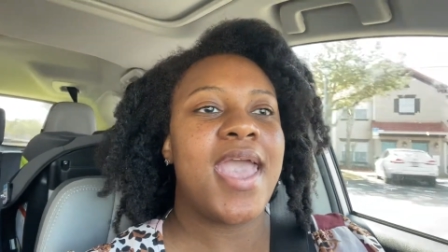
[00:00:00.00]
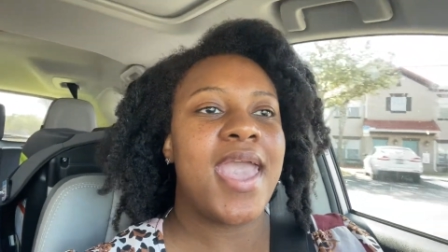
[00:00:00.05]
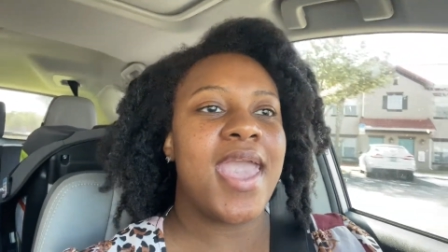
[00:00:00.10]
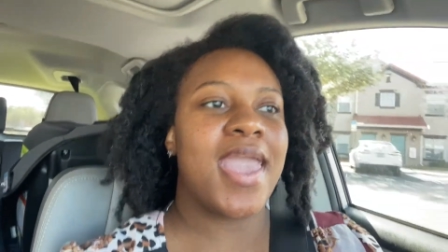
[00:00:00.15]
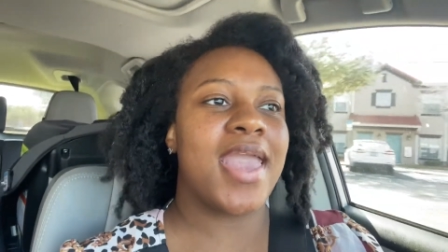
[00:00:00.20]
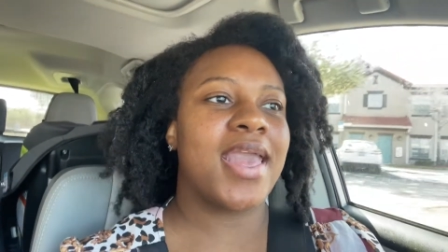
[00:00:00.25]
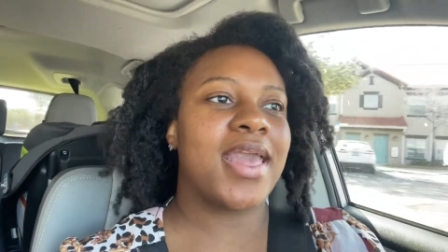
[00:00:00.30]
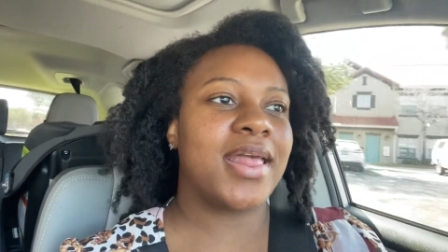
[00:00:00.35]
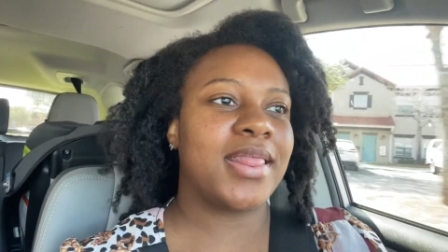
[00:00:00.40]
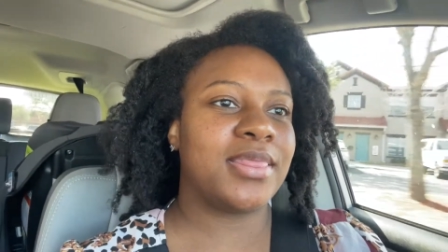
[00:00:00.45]

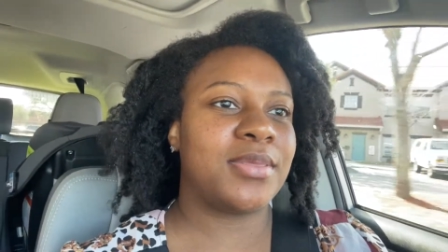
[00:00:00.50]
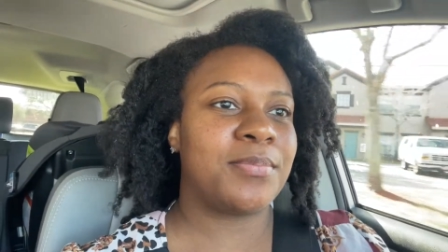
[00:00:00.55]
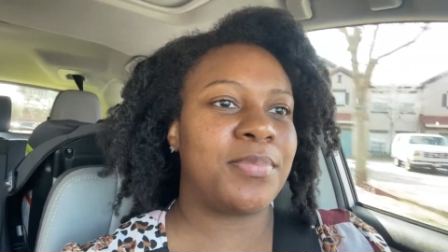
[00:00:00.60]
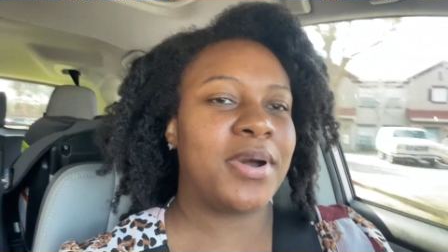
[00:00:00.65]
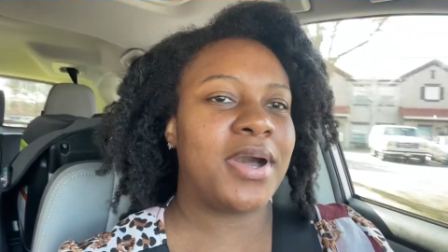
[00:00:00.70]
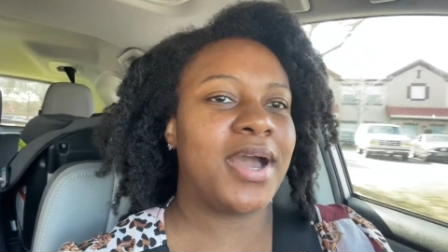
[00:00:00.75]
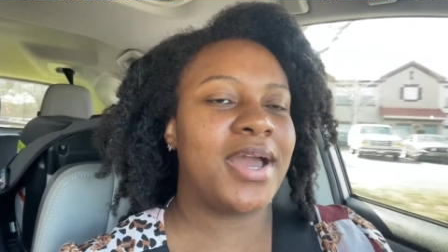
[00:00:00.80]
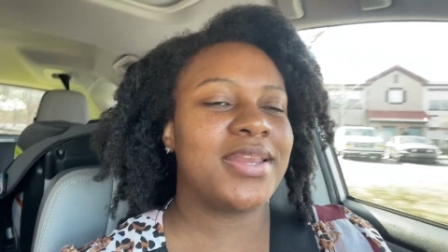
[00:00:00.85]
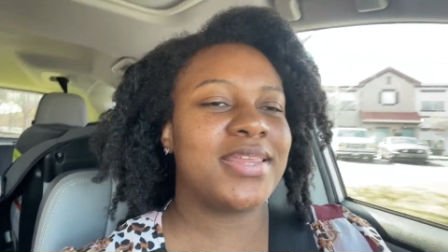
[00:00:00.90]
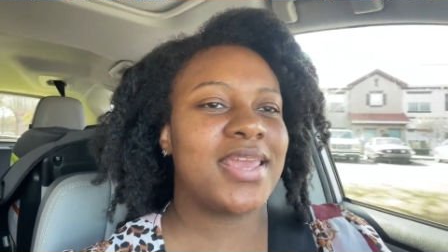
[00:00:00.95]
And the
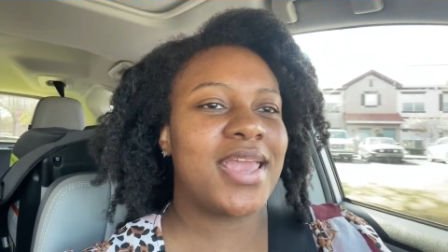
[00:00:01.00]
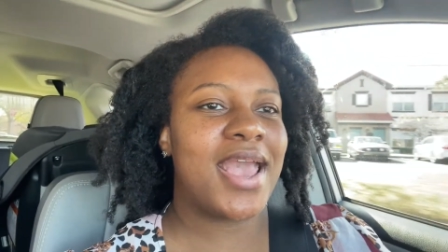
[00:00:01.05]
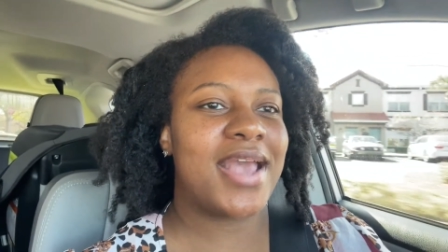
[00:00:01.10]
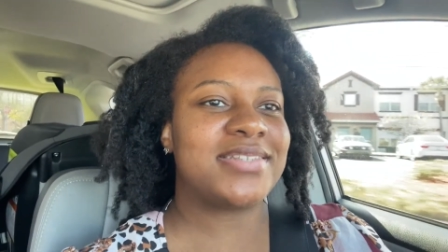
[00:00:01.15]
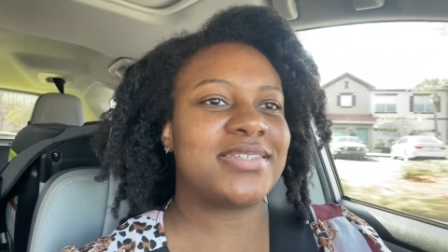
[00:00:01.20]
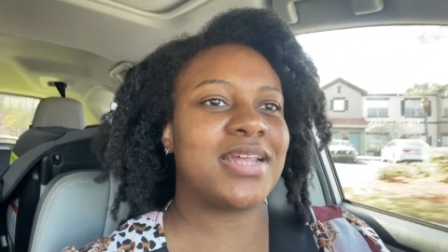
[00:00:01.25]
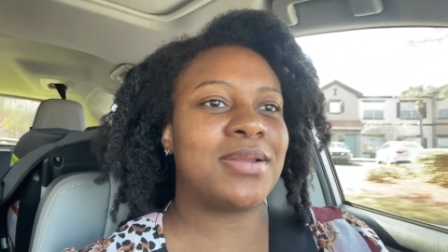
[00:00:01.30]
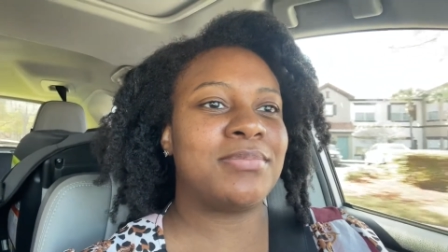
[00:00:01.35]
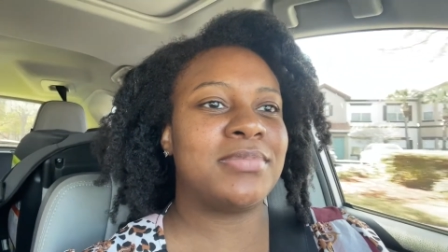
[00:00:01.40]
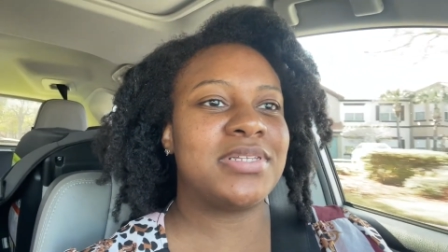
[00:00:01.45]

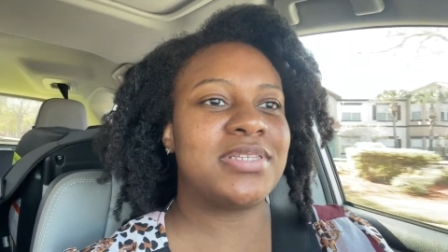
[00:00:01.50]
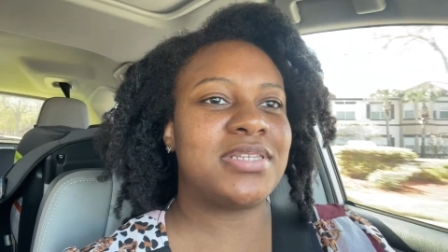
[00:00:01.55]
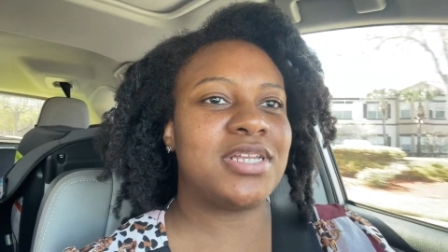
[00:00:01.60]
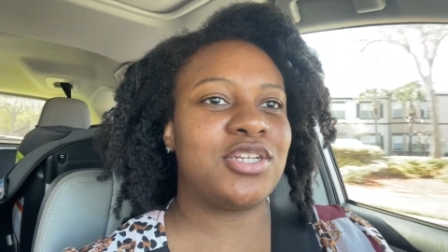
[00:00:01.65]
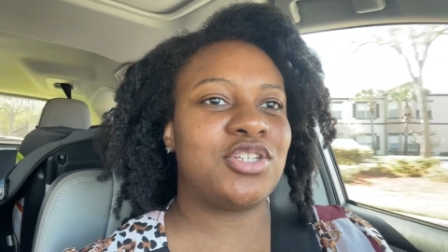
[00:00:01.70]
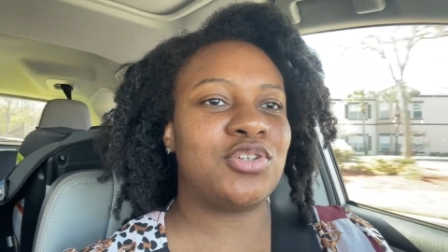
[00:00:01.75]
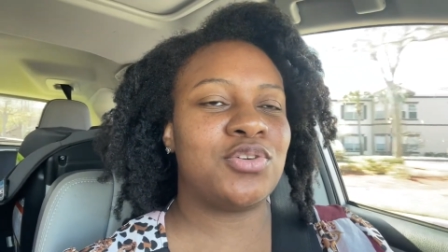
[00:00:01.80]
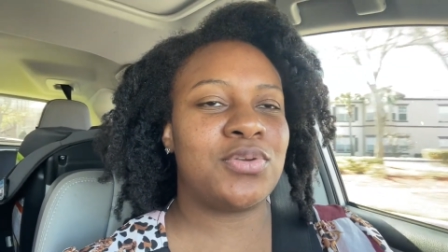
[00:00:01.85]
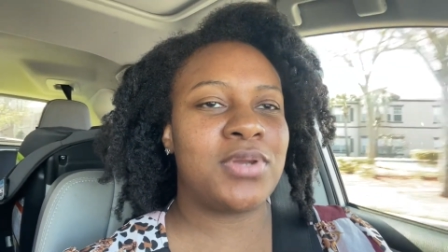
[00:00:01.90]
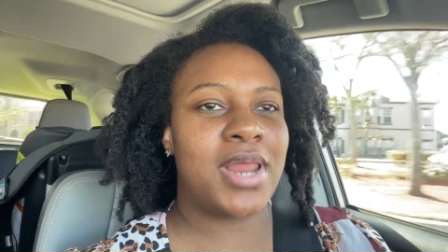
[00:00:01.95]
podcast I'm
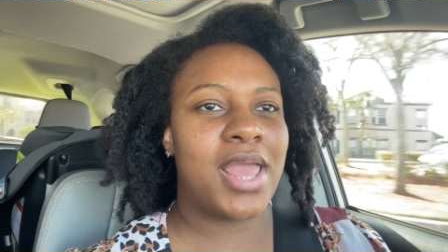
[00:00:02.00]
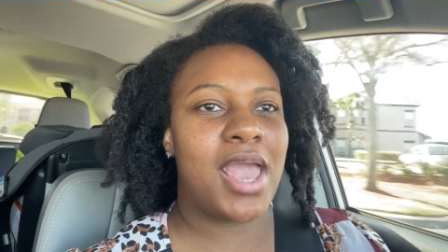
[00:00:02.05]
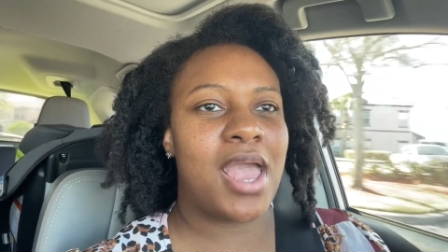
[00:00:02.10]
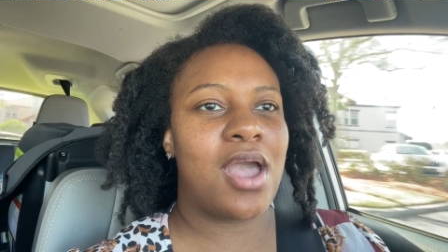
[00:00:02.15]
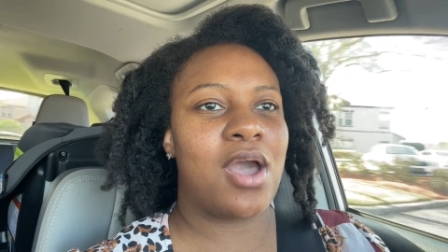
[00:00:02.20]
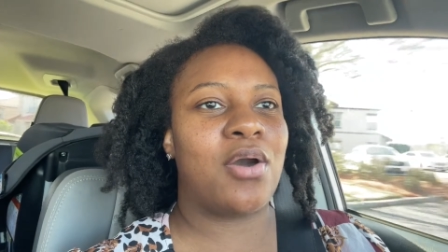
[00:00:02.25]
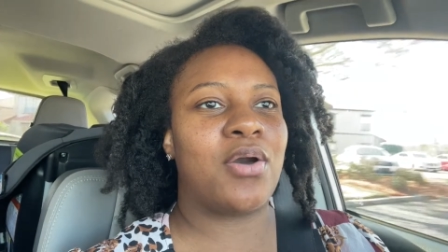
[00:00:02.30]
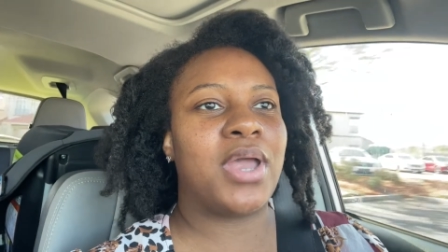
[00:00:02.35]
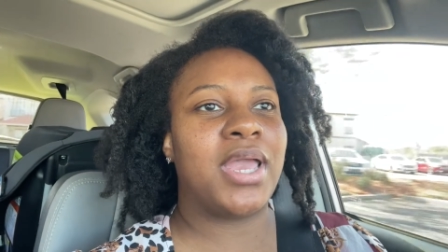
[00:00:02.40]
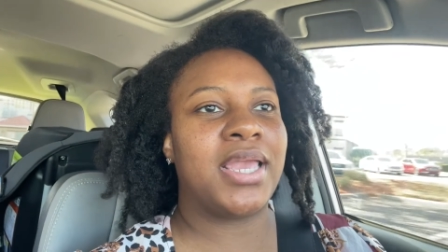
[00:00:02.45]
listening to
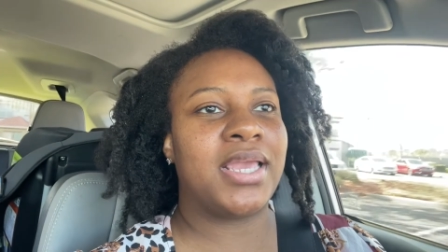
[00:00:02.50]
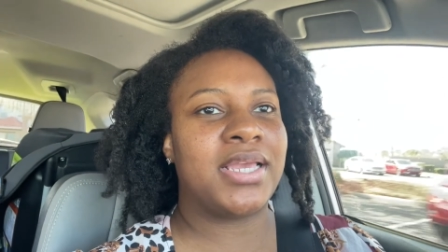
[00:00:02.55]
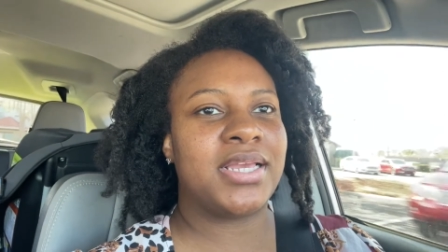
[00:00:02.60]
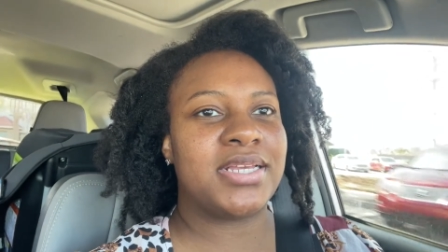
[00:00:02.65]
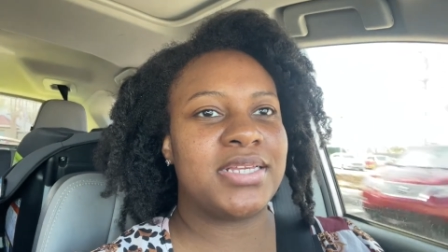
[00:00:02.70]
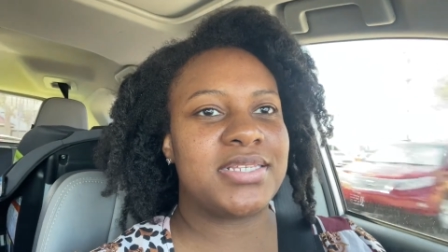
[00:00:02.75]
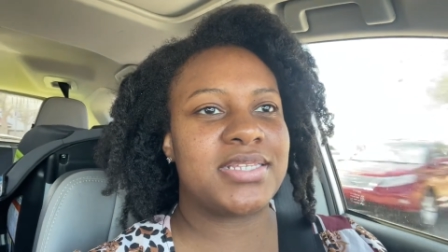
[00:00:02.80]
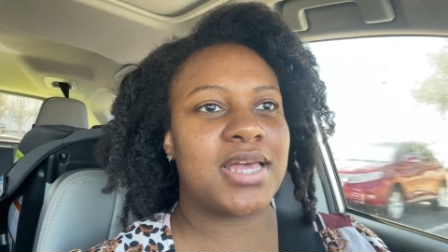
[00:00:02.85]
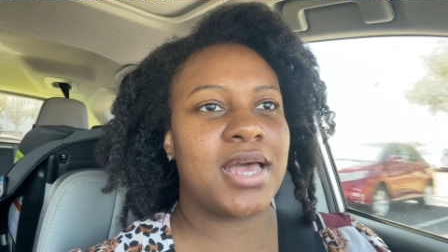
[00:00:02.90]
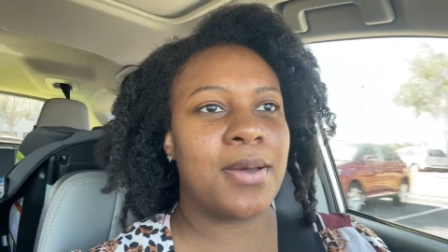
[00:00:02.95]
now
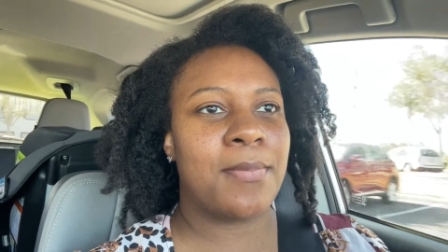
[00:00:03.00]
is